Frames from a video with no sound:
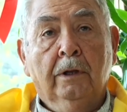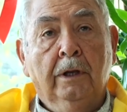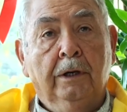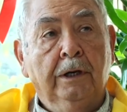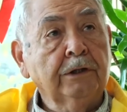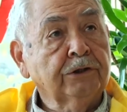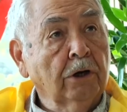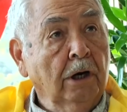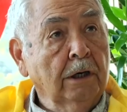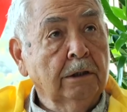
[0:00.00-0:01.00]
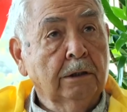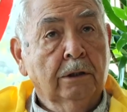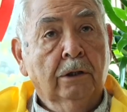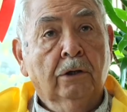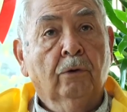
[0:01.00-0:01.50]
Incheon,
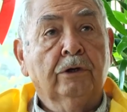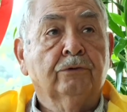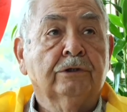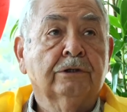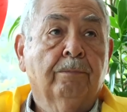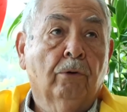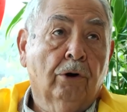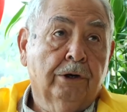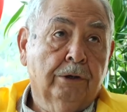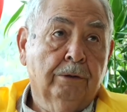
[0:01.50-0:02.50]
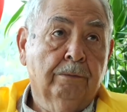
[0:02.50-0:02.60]
which was a port